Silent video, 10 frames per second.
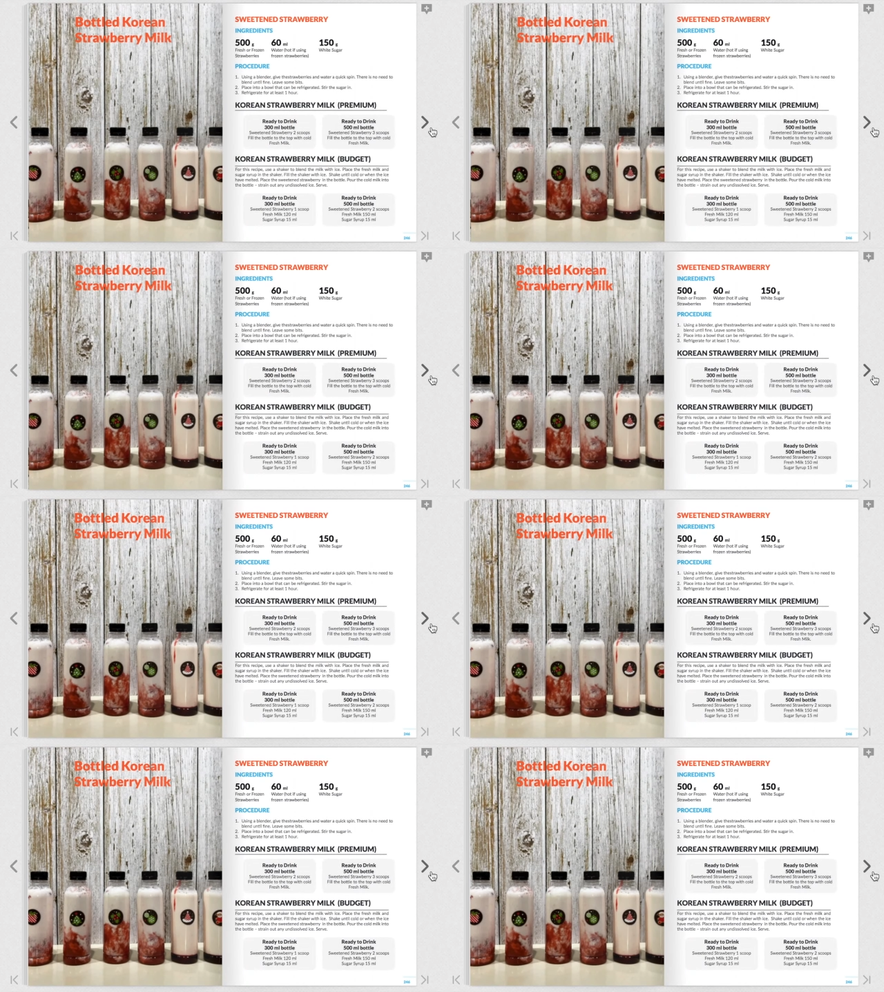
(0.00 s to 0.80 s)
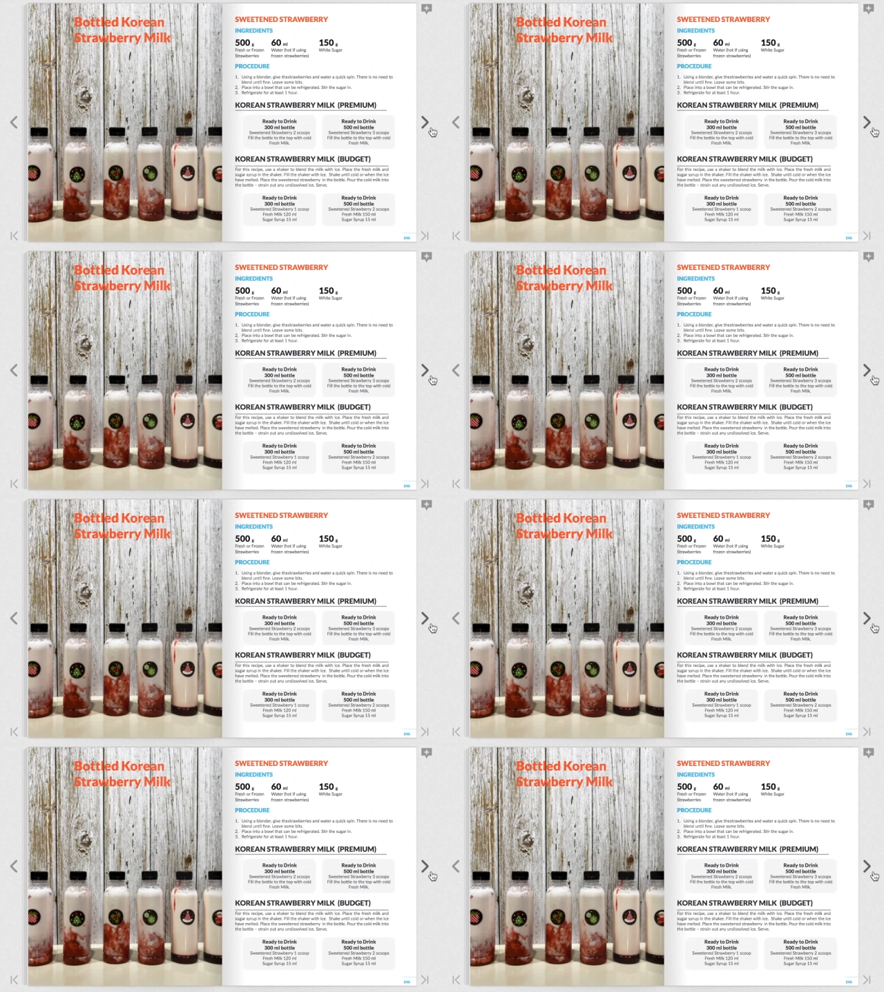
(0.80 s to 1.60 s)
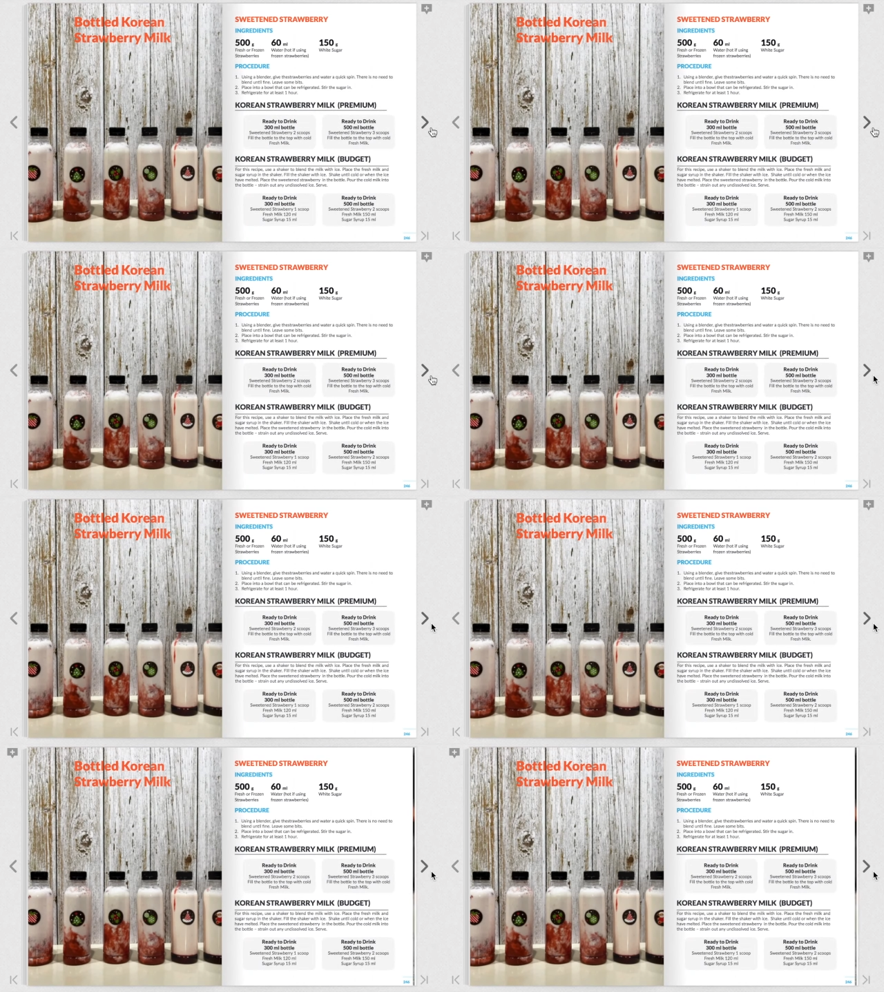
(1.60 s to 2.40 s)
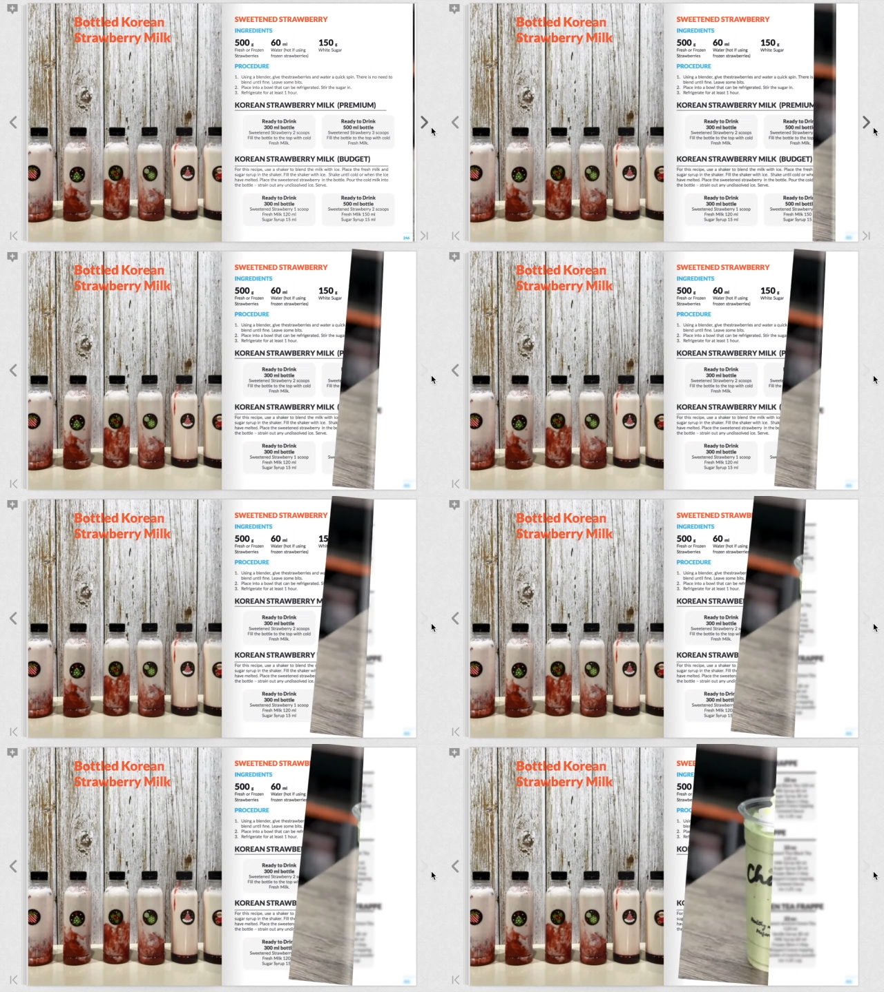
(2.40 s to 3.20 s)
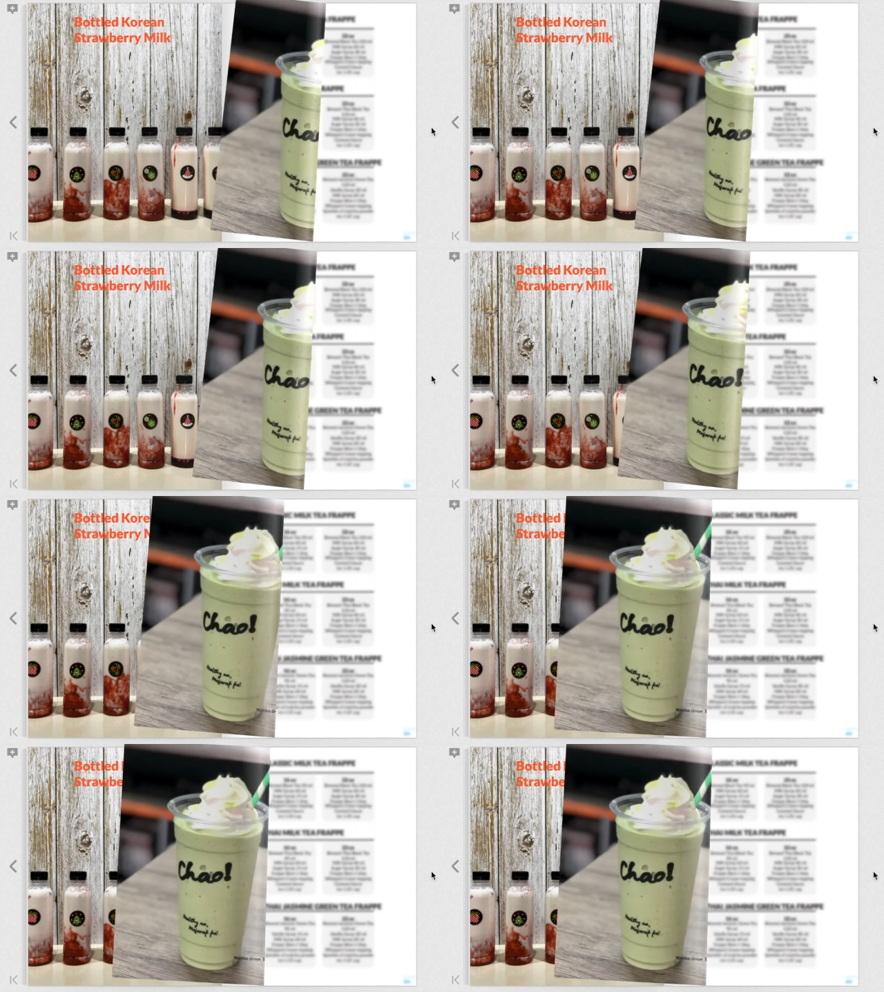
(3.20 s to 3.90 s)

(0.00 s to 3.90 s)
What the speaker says: Nobody's mouth can be seen.